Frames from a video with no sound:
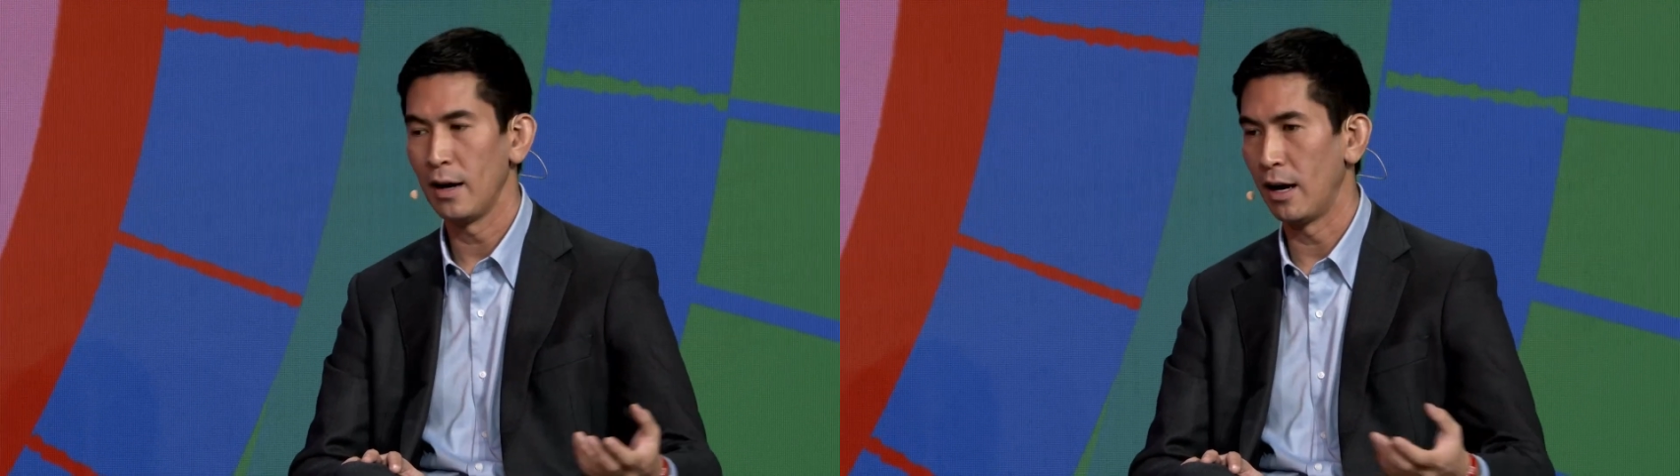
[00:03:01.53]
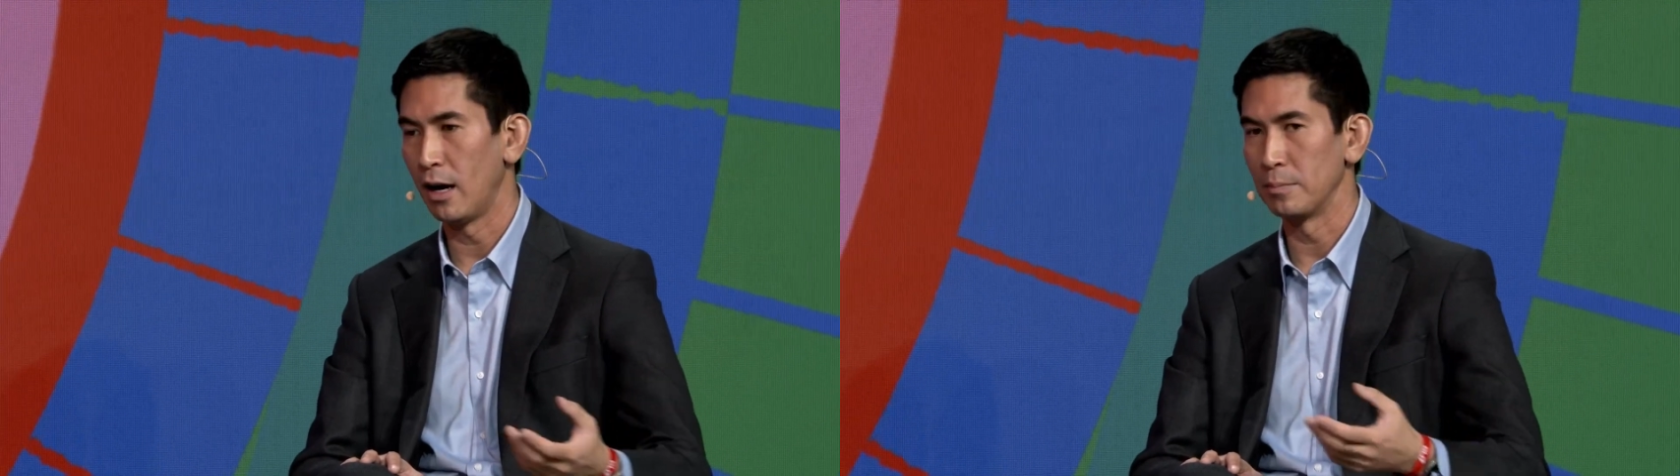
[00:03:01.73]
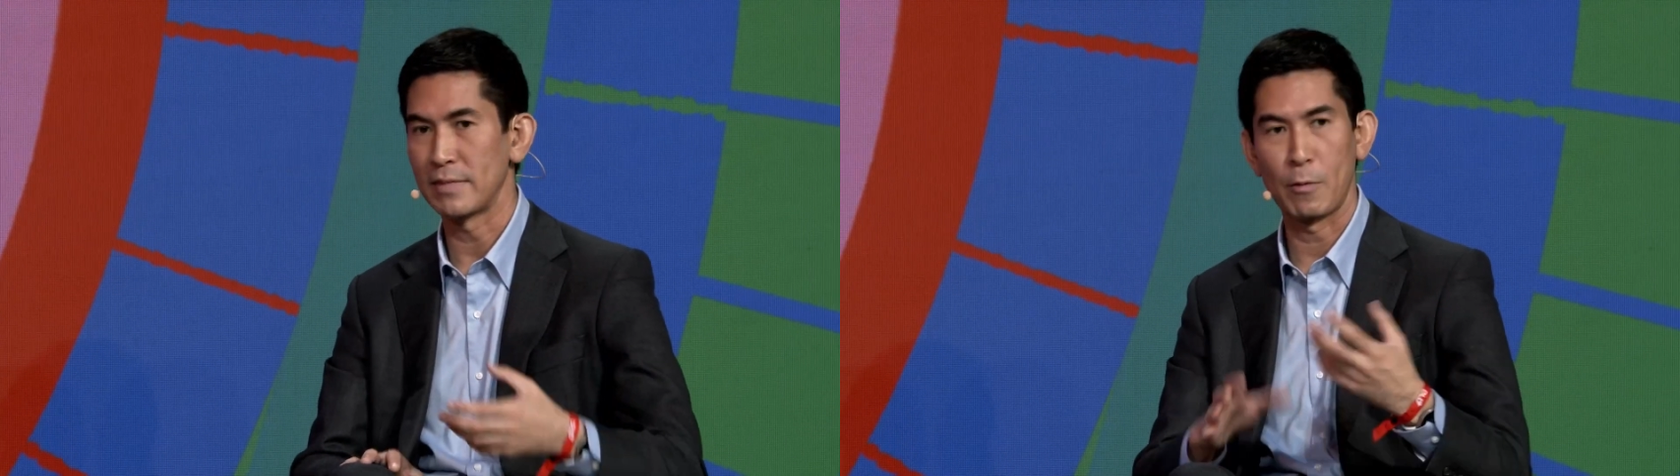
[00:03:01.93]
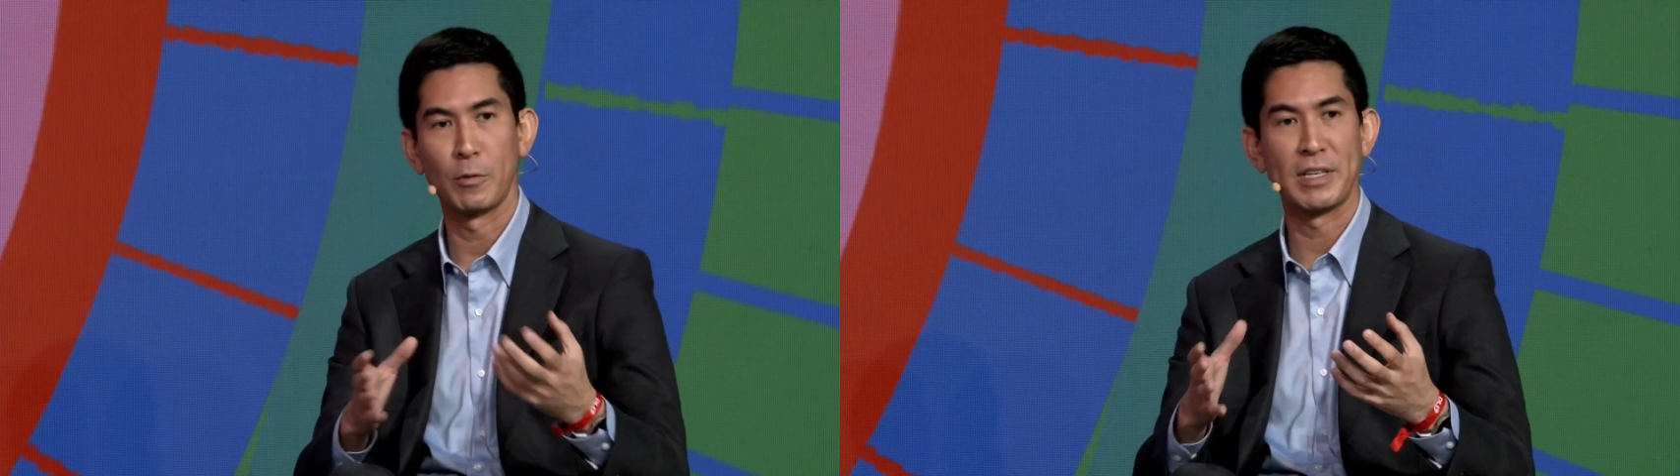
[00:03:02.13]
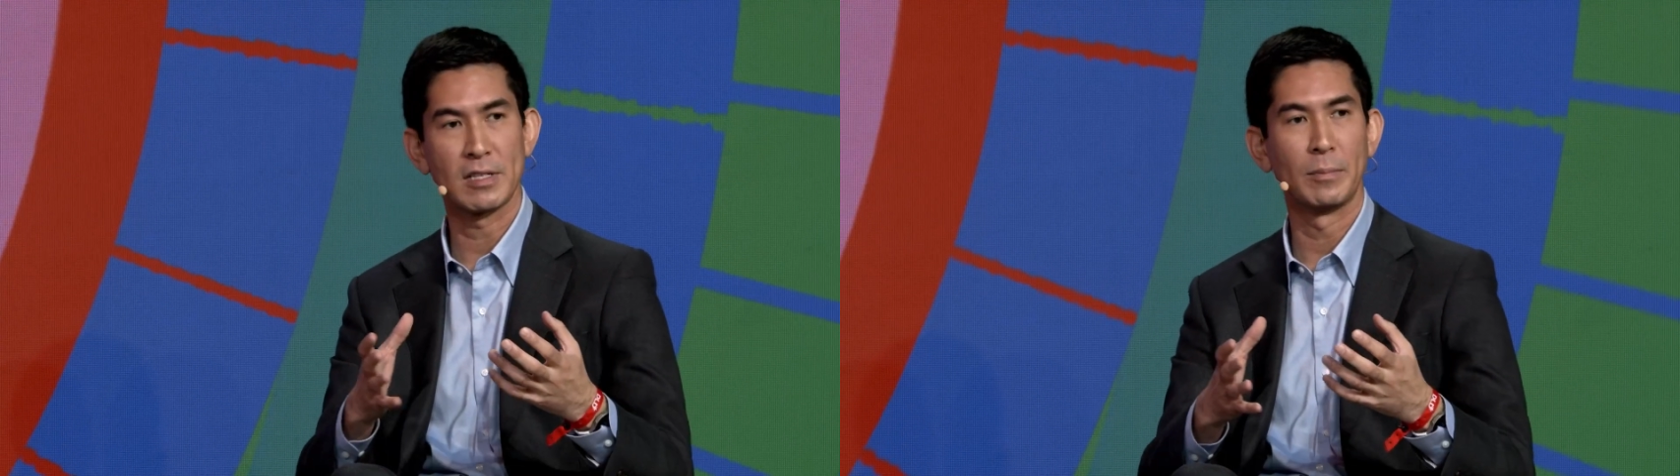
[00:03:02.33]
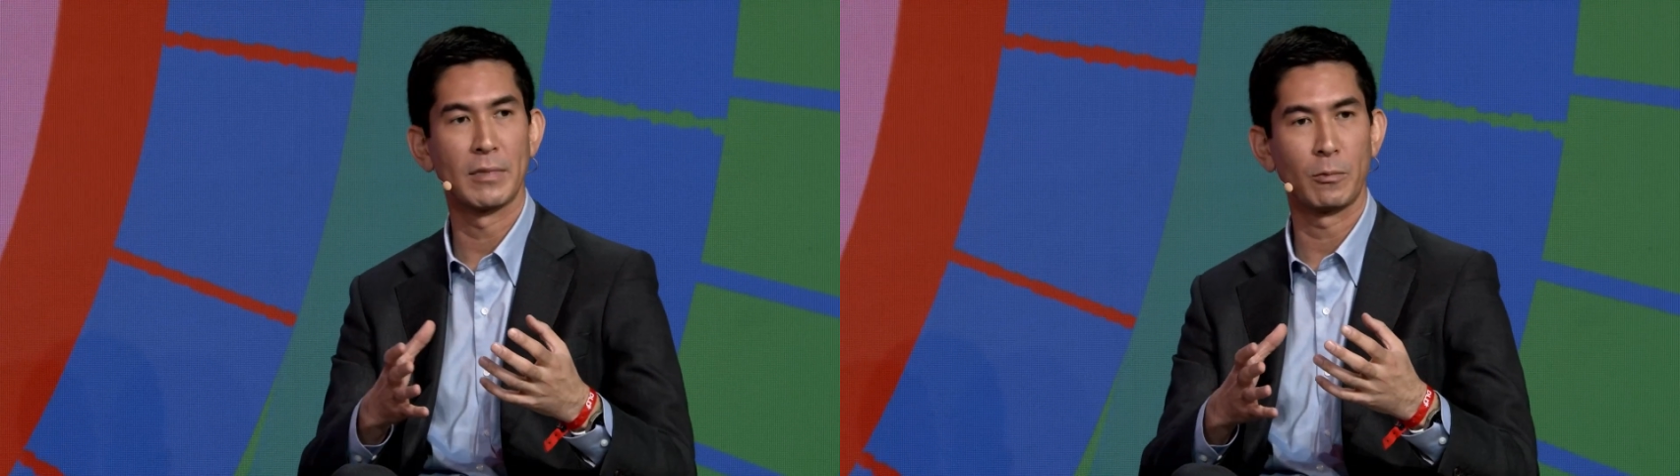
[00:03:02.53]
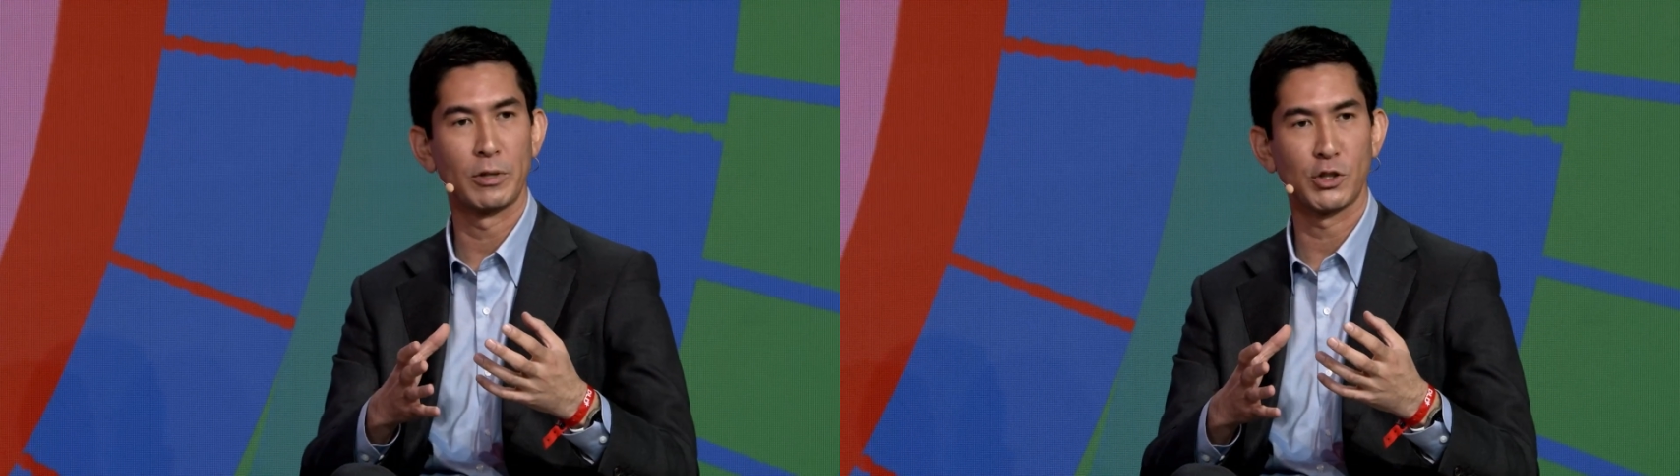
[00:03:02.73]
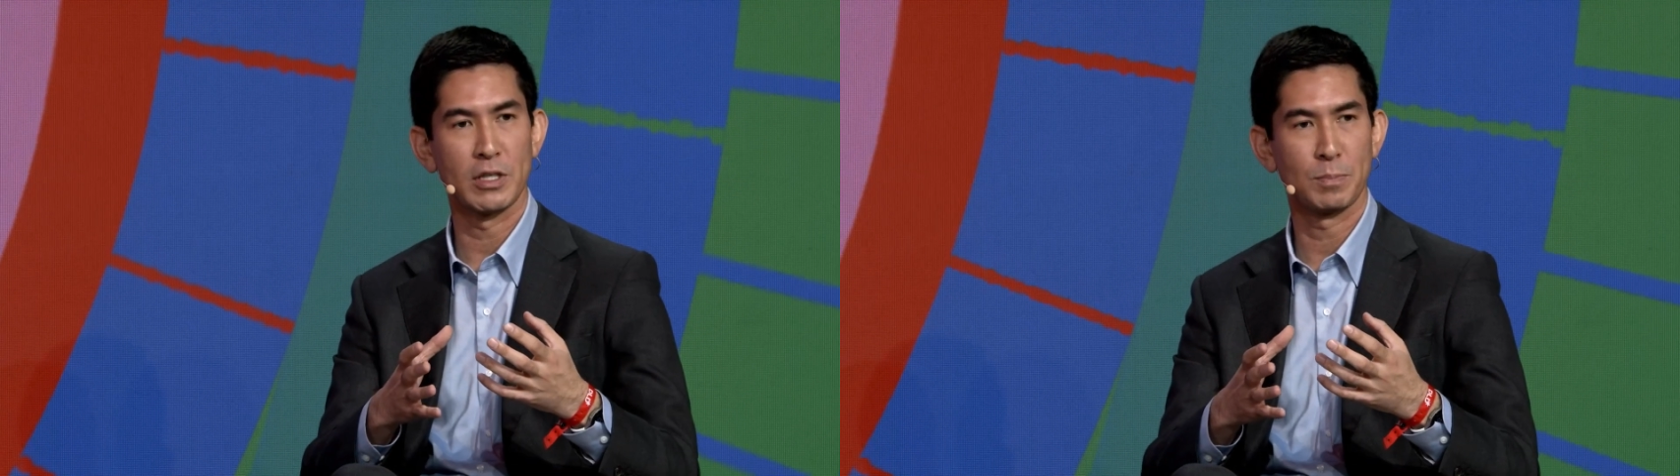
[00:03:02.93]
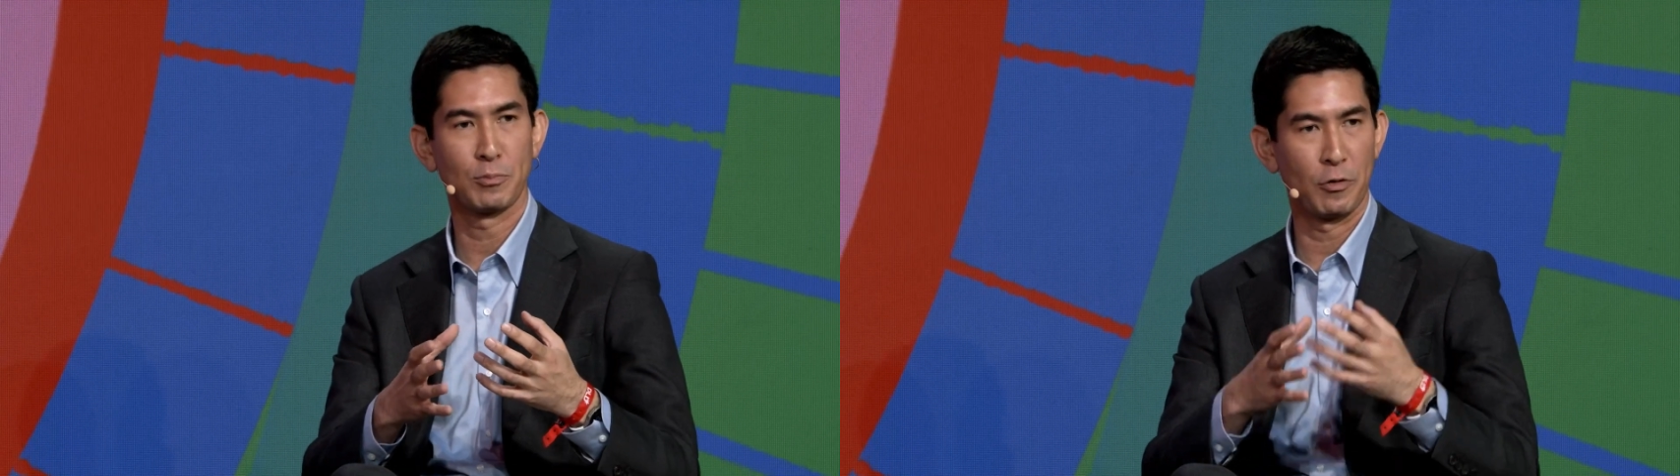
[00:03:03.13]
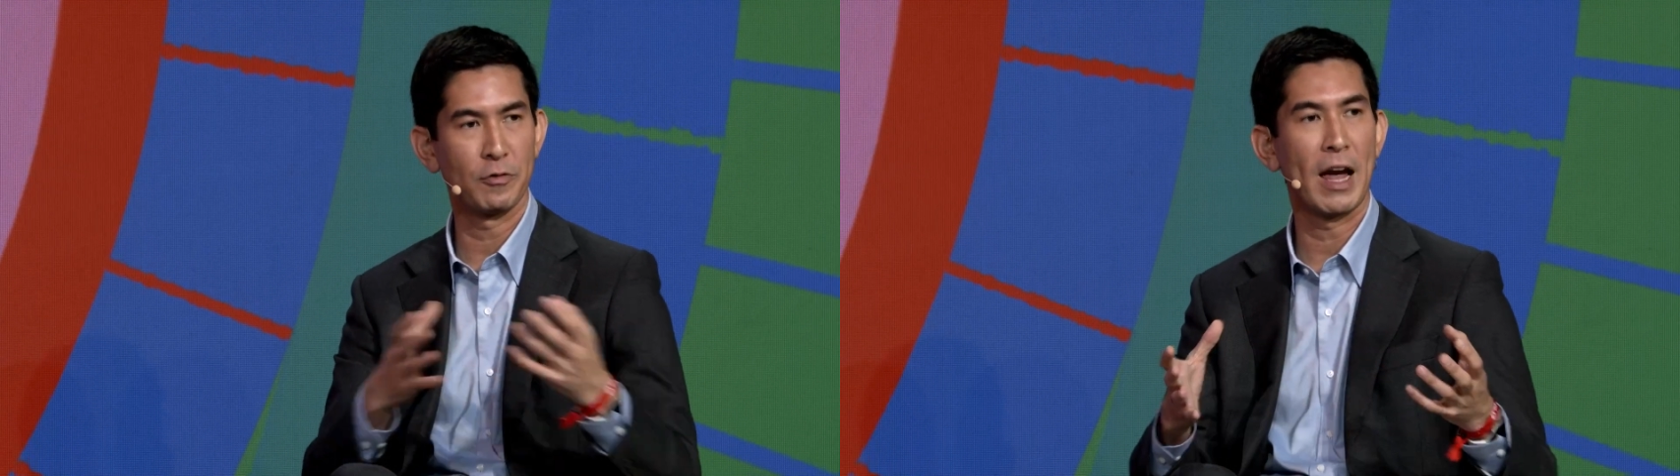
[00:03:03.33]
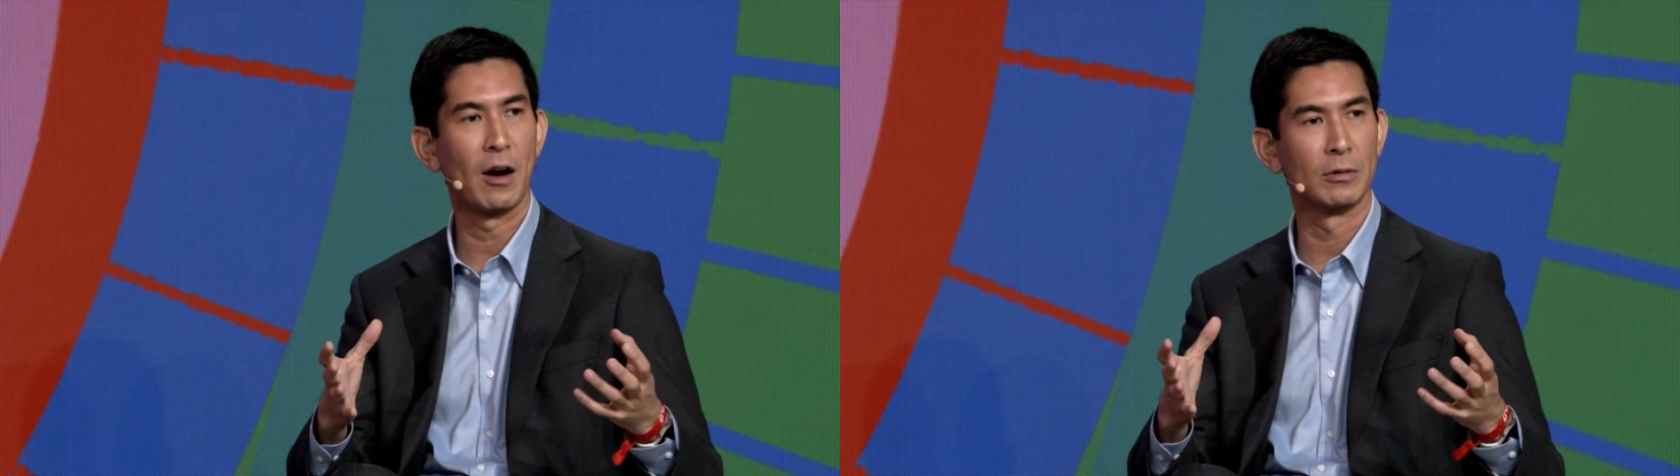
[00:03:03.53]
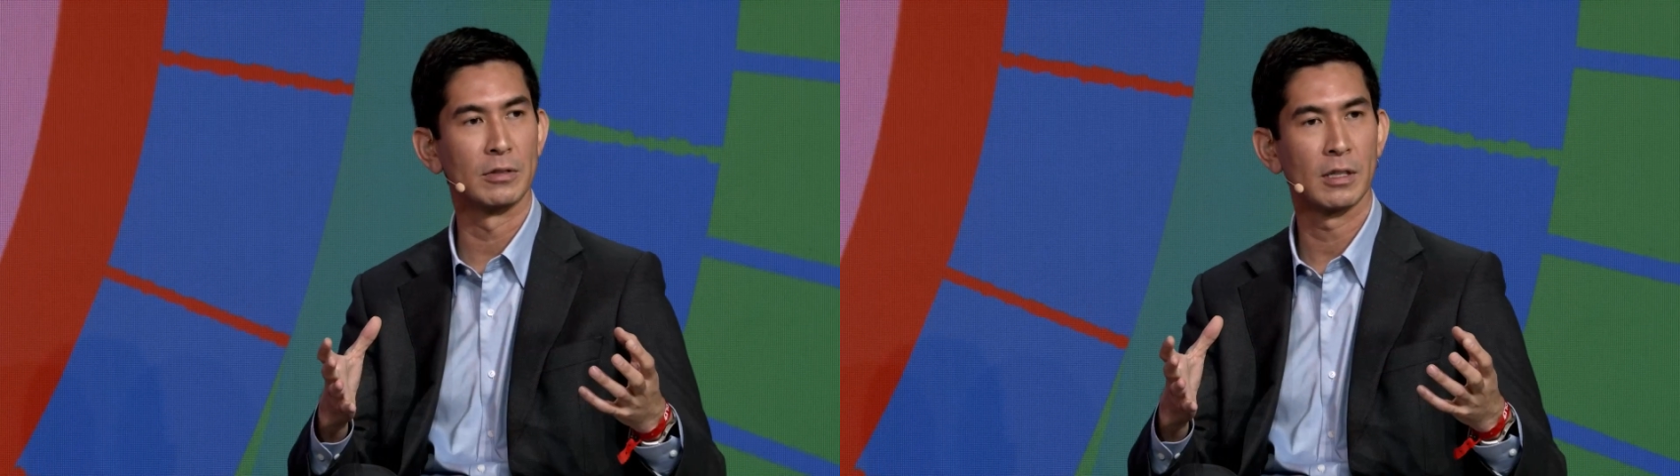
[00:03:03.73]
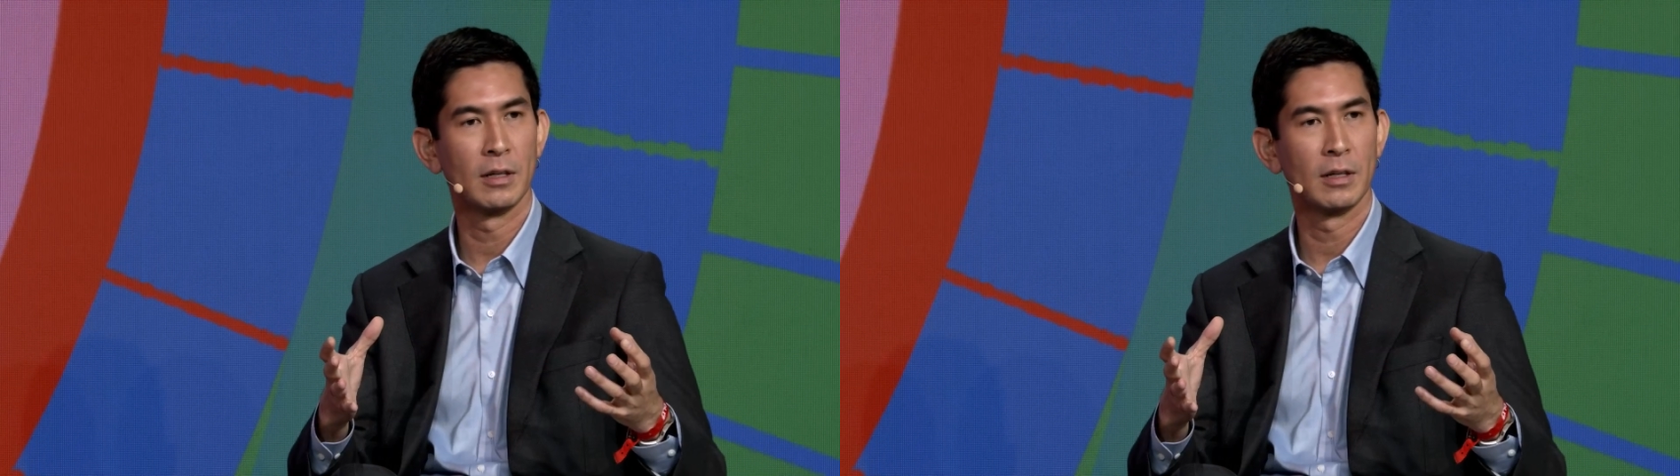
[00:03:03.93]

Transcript: That would be something which is profound